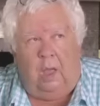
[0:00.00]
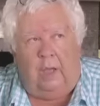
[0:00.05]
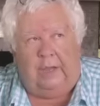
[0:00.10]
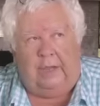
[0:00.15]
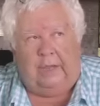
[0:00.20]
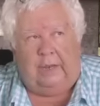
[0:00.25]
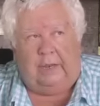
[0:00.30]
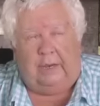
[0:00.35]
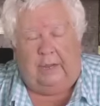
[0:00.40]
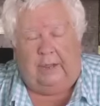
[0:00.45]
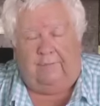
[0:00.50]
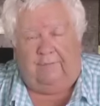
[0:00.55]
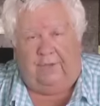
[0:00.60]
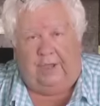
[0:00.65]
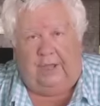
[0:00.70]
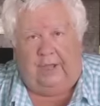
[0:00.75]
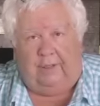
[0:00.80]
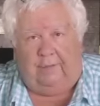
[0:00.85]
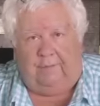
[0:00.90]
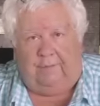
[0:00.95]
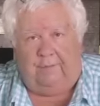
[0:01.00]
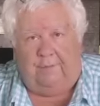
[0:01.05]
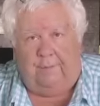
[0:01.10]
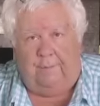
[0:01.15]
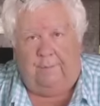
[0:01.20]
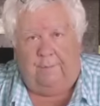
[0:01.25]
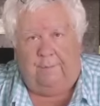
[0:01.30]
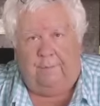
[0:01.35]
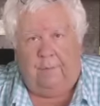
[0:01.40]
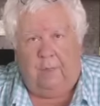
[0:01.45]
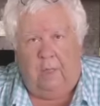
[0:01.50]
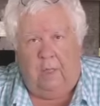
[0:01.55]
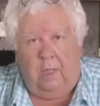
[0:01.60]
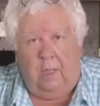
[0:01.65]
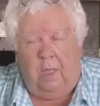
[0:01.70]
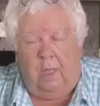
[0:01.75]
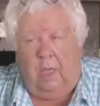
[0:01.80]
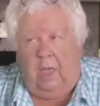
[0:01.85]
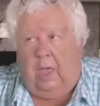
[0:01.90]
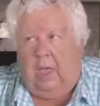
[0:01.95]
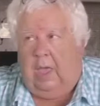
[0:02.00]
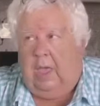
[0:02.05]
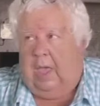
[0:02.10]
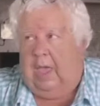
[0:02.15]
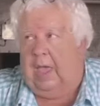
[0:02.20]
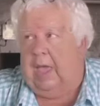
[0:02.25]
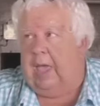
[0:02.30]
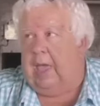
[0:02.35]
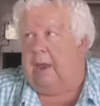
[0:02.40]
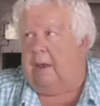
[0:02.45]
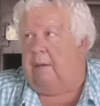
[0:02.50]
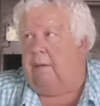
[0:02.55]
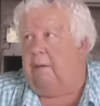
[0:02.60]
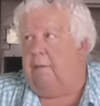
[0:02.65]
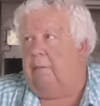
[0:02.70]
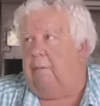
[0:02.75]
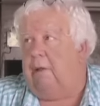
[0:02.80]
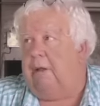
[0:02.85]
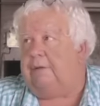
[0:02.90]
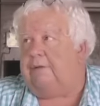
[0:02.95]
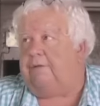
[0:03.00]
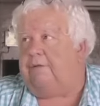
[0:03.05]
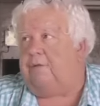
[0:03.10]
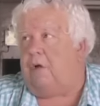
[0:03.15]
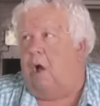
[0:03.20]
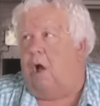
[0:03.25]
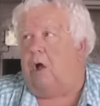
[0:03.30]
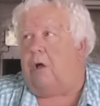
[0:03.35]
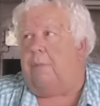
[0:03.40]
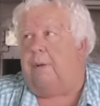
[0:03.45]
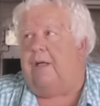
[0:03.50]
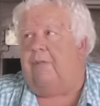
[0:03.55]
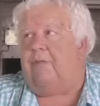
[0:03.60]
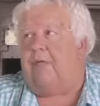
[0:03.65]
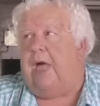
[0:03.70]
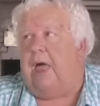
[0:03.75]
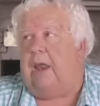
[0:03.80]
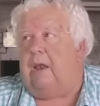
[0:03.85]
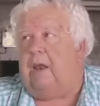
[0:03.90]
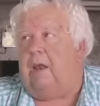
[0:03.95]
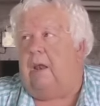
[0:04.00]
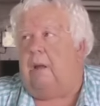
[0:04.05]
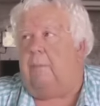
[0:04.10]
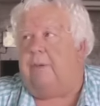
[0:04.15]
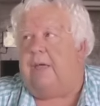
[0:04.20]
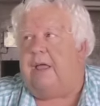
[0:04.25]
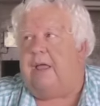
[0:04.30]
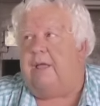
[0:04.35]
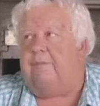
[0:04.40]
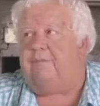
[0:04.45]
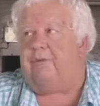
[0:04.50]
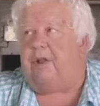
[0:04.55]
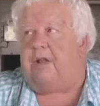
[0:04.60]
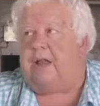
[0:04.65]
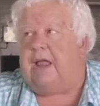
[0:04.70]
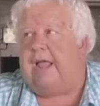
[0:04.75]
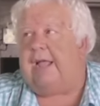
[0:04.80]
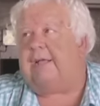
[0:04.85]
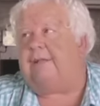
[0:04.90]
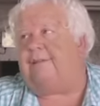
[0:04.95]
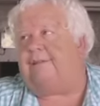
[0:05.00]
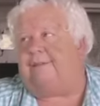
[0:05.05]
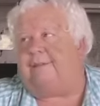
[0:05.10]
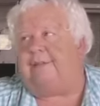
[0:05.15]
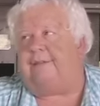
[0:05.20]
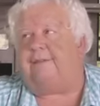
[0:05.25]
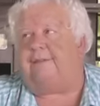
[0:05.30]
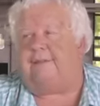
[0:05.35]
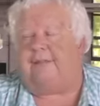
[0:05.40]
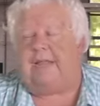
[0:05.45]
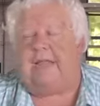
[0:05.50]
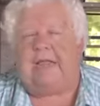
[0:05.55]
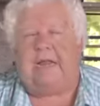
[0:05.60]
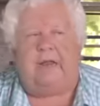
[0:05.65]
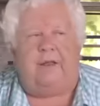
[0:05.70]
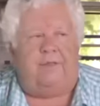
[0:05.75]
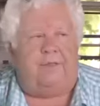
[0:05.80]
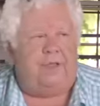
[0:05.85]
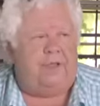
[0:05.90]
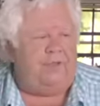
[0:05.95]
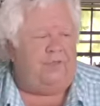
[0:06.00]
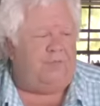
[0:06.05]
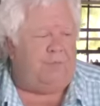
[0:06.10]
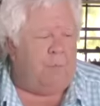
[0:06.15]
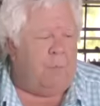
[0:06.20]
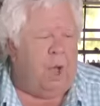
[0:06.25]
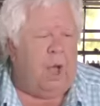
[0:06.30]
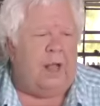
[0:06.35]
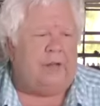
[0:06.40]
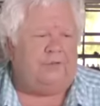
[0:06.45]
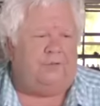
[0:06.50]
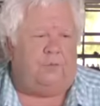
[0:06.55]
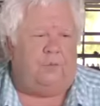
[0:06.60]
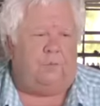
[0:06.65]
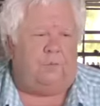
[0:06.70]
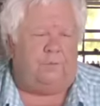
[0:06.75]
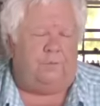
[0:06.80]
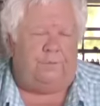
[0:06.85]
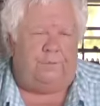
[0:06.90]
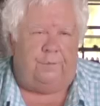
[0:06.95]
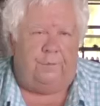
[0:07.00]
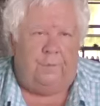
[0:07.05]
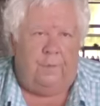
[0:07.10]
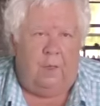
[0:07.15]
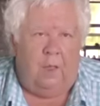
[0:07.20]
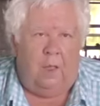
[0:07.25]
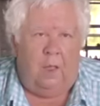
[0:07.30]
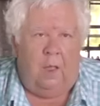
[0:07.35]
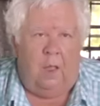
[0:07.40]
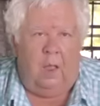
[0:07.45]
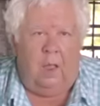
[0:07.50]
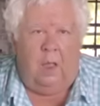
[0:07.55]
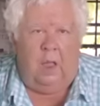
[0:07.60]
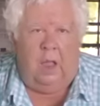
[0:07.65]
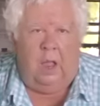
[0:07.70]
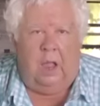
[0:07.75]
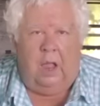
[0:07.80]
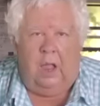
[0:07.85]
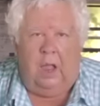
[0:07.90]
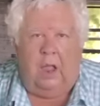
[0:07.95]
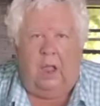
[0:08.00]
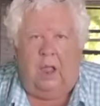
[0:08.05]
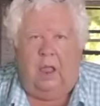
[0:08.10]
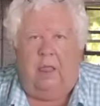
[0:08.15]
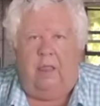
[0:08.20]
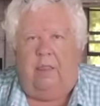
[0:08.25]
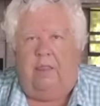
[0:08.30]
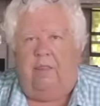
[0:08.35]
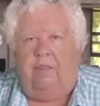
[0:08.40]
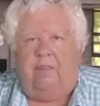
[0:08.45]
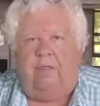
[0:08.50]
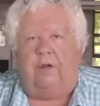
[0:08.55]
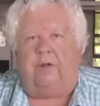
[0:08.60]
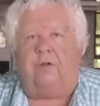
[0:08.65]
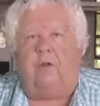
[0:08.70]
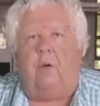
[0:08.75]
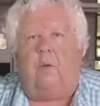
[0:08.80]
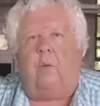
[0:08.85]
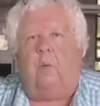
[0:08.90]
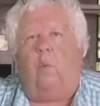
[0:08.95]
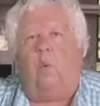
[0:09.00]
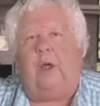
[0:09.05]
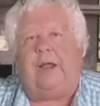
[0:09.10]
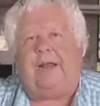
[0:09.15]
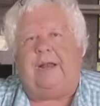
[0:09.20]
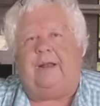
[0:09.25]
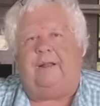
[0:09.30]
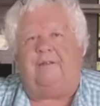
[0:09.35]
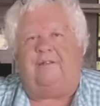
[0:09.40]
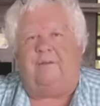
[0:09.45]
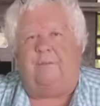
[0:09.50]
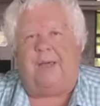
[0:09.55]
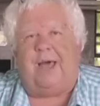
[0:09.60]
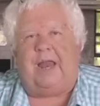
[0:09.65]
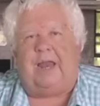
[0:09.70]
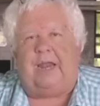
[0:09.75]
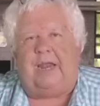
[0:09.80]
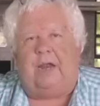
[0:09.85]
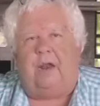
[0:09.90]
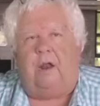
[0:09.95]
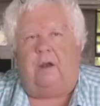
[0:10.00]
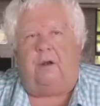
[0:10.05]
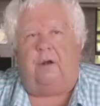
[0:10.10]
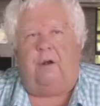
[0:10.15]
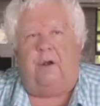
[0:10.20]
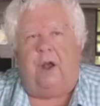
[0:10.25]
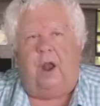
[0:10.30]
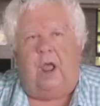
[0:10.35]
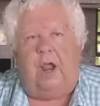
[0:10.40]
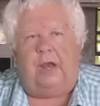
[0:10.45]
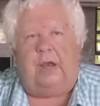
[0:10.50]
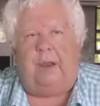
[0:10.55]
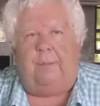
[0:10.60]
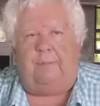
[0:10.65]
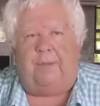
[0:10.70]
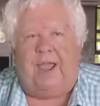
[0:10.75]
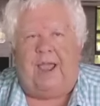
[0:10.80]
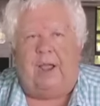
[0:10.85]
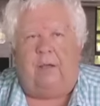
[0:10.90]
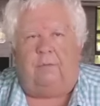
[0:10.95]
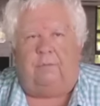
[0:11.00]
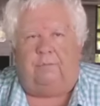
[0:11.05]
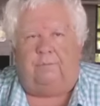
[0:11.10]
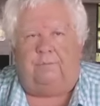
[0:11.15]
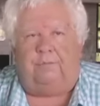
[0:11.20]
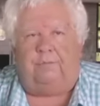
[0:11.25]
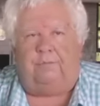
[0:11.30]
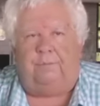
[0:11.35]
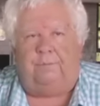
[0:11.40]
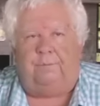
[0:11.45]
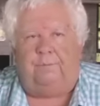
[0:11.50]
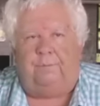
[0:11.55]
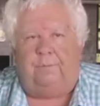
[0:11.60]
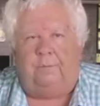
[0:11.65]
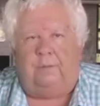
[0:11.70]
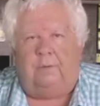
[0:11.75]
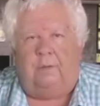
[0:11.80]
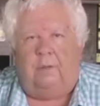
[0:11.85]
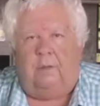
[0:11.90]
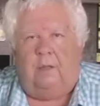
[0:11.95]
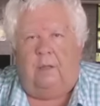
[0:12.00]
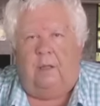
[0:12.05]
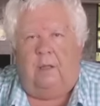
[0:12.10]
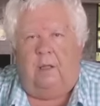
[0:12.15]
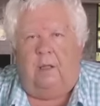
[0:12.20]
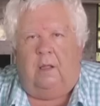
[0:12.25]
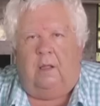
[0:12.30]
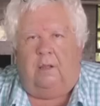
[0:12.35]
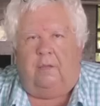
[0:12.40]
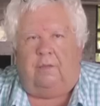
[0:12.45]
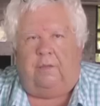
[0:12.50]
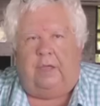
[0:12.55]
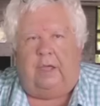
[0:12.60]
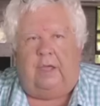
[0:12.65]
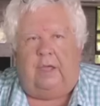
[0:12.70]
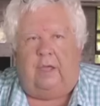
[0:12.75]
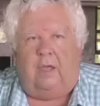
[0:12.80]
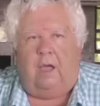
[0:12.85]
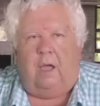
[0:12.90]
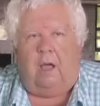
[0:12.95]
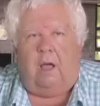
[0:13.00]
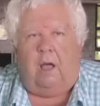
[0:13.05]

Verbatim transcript: in EVs. And let's talk about that a little bit. If you take 16 of these modules, the total weight is about 890 pounds. The